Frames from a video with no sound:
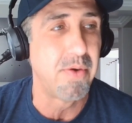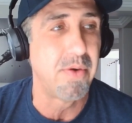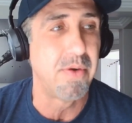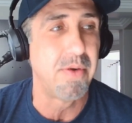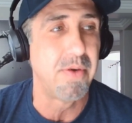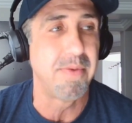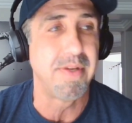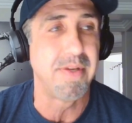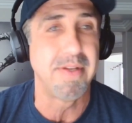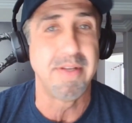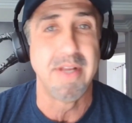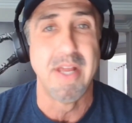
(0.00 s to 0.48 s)

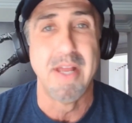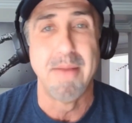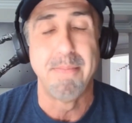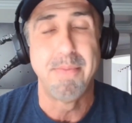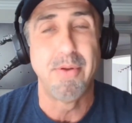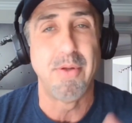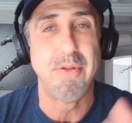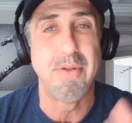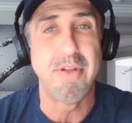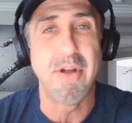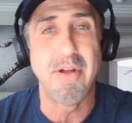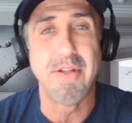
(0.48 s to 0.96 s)
or we
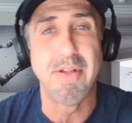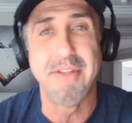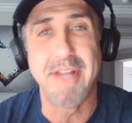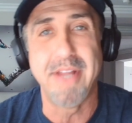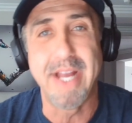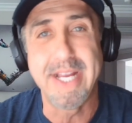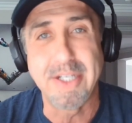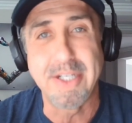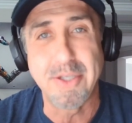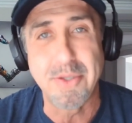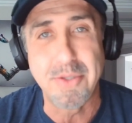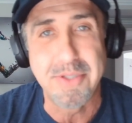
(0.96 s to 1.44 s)
pulled
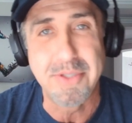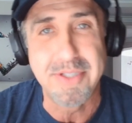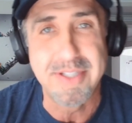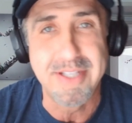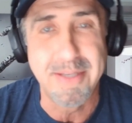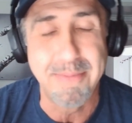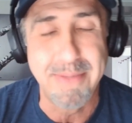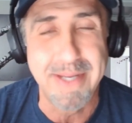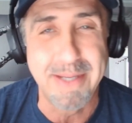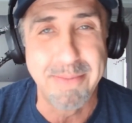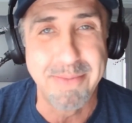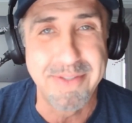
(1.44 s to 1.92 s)
all-nighters
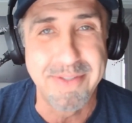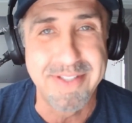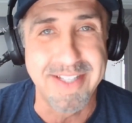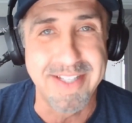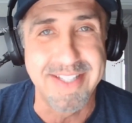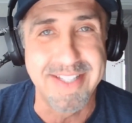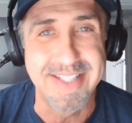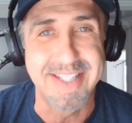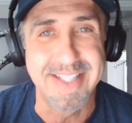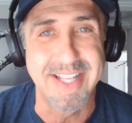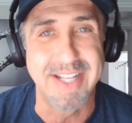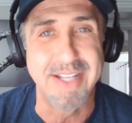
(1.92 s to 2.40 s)
to be able to
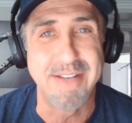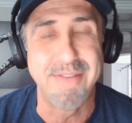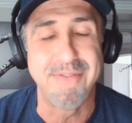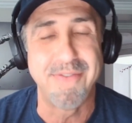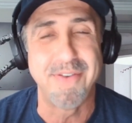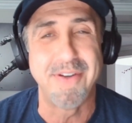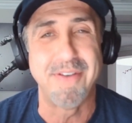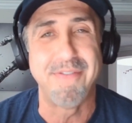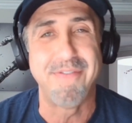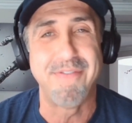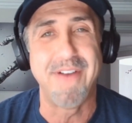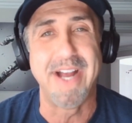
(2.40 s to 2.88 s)
study
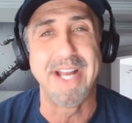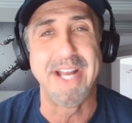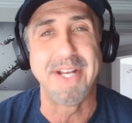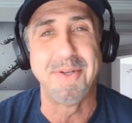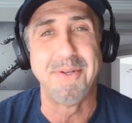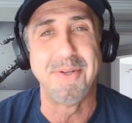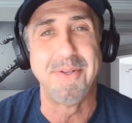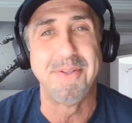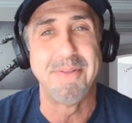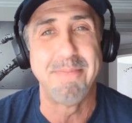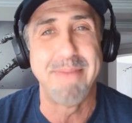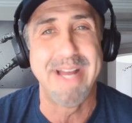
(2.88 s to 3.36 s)
for a
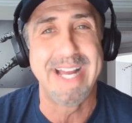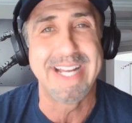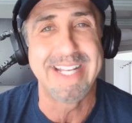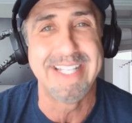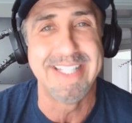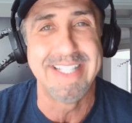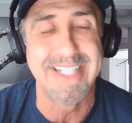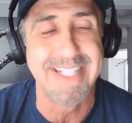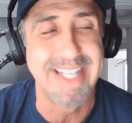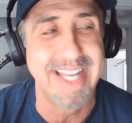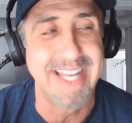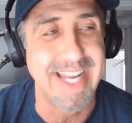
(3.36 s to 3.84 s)
final back
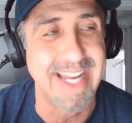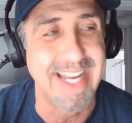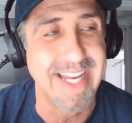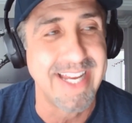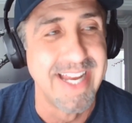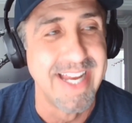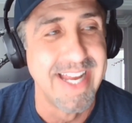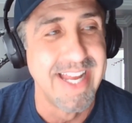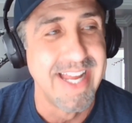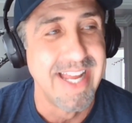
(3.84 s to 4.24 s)
in the day,